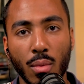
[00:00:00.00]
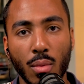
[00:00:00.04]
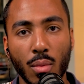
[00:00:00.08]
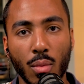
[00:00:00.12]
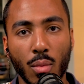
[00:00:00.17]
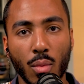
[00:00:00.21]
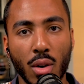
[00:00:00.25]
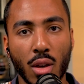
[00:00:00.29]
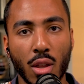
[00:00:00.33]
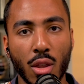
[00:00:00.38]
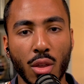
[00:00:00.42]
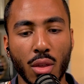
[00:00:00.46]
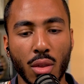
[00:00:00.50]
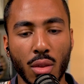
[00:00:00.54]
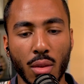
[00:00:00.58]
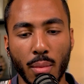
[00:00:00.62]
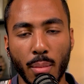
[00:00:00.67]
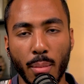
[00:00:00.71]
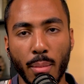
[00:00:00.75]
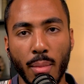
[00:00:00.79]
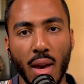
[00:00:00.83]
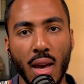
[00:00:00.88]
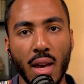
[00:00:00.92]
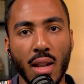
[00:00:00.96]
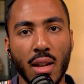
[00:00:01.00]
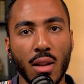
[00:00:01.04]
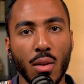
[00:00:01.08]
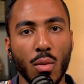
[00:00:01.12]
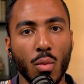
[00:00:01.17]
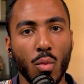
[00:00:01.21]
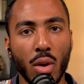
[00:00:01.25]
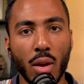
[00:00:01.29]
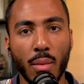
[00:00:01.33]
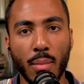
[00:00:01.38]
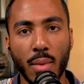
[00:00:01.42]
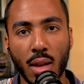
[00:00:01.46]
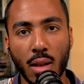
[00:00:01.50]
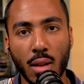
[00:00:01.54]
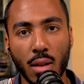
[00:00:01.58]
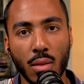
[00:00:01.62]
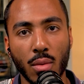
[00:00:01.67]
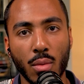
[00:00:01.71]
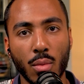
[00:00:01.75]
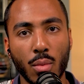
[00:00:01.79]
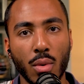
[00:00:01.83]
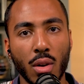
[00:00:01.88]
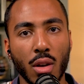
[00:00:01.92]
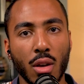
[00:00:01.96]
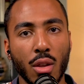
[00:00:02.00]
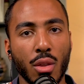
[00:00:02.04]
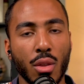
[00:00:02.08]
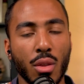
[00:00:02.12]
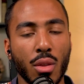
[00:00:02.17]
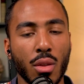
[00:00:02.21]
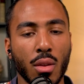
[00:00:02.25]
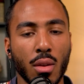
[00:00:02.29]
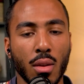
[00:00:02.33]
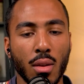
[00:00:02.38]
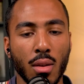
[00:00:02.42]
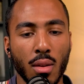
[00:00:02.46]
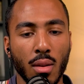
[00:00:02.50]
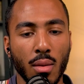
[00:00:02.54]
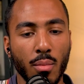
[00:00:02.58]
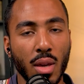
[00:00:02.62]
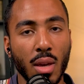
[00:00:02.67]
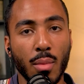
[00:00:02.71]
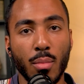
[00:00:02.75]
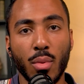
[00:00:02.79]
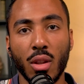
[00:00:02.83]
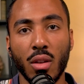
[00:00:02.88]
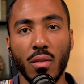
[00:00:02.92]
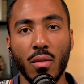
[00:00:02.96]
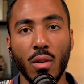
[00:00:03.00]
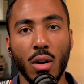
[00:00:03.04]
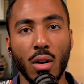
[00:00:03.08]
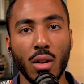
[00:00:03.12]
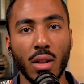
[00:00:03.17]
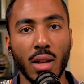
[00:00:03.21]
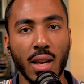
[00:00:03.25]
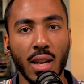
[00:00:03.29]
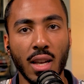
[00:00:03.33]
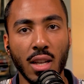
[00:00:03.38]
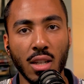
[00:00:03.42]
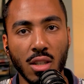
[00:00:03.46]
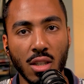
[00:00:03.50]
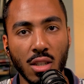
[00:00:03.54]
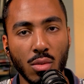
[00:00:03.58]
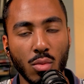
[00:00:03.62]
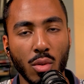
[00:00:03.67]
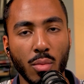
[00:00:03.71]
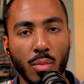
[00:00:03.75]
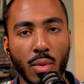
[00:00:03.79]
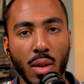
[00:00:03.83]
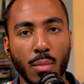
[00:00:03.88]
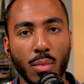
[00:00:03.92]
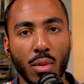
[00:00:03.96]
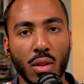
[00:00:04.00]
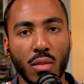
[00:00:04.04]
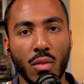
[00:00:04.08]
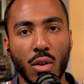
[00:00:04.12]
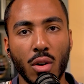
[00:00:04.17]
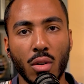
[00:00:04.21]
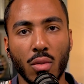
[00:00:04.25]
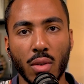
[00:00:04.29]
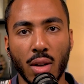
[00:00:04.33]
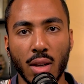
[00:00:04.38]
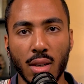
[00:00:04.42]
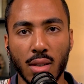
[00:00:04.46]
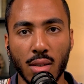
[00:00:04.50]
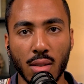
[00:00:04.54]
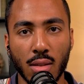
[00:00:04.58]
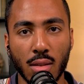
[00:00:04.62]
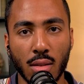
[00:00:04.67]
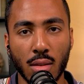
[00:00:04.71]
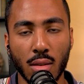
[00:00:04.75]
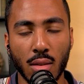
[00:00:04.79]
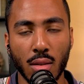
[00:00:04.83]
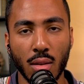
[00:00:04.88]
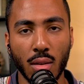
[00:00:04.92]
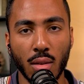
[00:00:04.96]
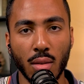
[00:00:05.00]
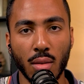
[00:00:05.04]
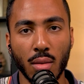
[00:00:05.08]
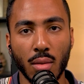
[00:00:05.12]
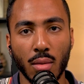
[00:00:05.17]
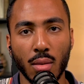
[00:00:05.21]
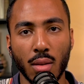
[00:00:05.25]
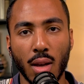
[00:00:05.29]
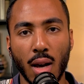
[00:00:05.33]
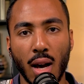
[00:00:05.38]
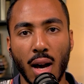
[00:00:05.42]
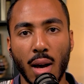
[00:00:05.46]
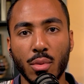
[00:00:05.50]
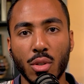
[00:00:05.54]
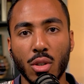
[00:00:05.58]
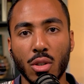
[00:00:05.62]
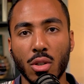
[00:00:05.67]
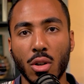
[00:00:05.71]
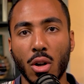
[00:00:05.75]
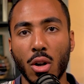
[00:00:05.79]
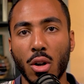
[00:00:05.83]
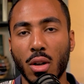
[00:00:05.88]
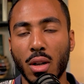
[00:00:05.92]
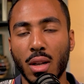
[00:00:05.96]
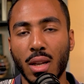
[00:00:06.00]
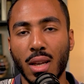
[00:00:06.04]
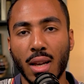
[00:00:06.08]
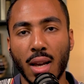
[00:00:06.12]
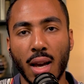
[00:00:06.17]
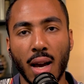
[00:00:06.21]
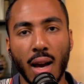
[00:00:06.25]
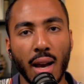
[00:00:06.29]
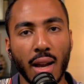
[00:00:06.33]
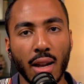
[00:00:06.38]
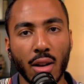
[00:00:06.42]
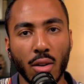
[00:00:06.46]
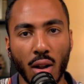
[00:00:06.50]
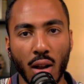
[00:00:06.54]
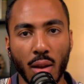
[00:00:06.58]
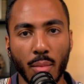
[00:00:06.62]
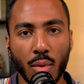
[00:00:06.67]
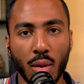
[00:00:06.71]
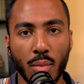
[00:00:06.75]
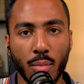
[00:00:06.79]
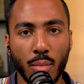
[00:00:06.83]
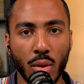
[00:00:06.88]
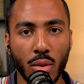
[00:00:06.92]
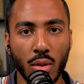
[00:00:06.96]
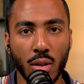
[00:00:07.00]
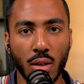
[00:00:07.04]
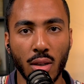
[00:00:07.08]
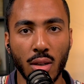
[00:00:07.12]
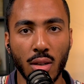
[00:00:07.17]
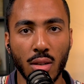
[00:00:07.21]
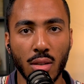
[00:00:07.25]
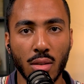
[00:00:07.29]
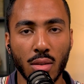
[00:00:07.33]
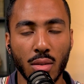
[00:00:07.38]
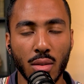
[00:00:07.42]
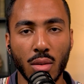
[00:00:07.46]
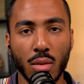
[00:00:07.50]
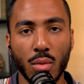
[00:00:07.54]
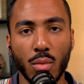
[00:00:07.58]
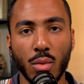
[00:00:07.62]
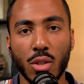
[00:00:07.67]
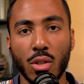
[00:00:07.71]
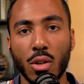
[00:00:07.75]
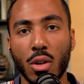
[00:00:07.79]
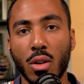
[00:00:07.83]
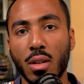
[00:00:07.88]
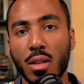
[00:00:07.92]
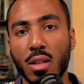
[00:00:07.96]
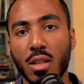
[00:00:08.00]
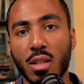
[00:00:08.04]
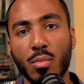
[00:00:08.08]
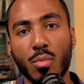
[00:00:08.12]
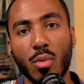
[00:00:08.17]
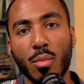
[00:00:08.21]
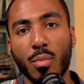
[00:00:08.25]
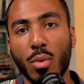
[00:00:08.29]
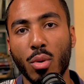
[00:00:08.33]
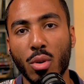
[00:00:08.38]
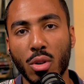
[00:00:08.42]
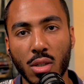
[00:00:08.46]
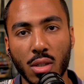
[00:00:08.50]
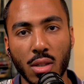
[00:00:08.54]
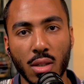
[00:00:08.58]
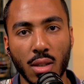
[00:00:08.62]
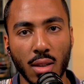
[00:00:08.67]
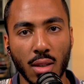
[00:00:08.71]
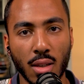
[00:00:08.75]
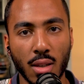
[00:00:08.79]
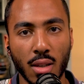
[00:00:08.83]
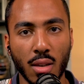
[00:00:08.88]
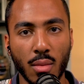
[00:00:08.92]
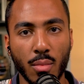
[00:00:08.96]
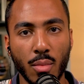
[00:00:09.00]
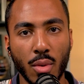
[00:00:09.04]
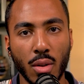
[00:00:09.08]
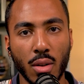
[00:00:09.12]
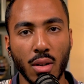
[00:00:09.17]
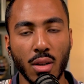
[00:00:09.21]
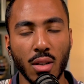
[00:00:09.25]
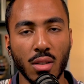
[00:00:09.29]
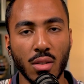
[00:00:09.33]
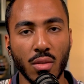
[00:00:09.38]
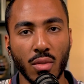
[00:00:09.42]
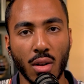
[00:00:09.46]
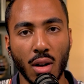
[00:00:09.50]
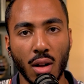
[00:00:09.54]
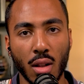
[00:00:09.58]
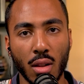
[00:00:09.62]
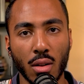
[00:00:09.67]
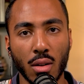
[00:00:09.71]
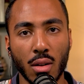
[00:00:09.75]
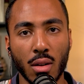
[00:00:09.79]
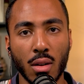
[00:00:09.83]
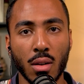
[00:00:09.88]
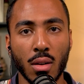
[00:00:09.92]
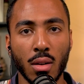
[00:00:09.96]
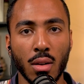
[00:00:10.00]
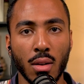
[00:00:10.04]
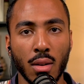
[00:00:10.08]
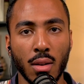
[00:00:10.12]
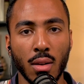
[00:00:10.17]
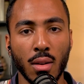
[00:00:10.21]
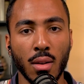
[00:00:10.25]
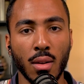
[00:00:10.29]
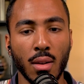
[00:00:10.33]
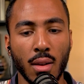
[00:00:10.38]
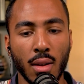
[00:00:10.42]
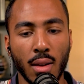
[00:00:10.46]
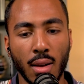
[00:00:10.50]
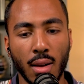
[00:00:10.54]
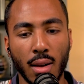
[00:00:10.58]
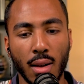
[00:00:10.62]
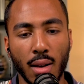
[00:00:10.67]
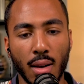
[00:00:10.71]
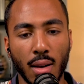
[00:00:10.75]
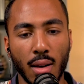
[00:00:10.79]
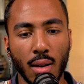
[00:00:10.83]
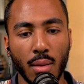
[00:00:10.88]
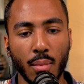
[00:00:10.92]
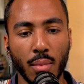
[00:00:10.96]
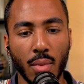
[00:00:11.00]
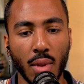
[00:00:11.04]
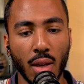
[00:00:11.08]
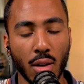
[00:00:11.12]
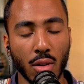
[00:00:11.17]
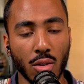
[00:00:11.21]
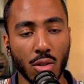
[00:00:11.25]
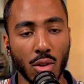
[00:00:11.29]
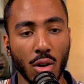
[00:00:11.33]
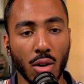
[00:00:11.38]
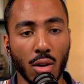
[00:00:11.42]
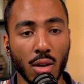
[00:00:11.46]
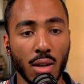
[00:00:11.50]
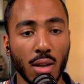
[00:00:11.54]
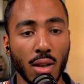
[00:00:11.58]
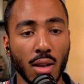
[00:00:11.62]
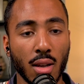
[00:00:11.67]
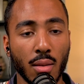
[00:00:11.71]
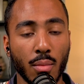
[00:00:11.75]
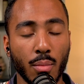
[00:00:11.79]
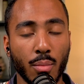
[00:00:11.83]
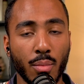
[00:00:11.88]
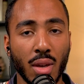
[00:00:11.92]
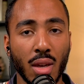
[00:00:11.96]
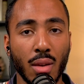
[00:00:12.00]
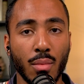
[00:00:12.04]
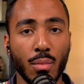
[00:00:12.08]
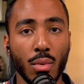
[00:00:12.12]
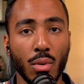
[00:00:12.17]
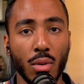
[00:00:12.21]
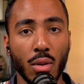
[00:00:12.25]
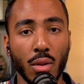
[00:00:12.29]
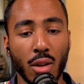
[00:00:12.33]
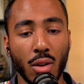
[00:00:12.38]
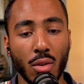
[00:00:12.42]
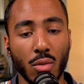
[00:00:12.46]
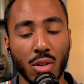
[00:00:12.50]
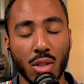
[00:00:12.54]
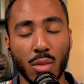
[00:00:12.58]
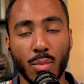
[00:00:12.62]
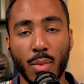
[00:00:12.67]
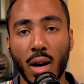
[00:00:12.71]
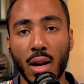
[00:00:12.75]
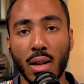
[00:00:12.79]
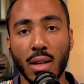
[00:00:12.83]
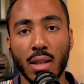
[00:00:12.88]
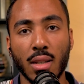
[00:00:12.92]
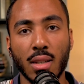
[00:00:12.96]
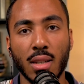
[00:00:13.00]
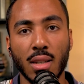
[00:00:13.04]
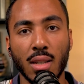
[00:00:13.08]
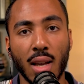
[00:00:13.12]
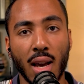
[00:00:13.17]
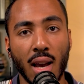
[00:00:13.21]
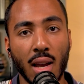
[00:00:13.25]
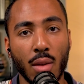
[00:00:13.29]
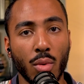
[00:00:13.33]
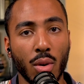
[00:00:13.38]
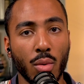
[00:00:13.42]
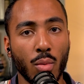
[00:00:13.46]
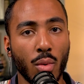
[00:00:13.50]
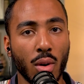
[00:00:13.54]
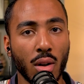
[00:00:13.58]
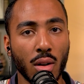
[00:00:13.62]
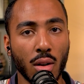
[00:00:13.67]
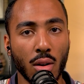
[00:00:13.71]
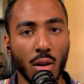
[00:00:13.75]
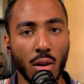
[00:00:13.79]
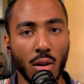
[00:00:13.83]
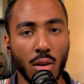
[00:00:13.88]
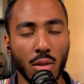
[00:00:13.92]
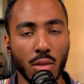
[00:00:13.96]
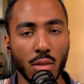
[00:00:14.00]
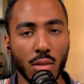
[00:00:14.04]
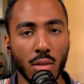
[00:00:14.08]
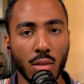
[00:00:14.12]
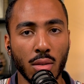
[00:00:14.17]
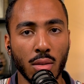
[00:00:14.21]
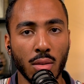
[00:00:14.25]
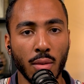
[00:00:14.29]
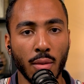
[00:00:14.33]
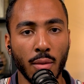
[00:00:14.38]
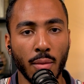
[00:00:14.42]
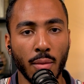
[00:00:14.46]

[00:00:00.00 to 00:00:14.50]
with men and women, with people of all ages, with people of all races. Cops are targeting high crime communities, which are disproportionately communities of color. They are targeting people. They're responding to 911 calls,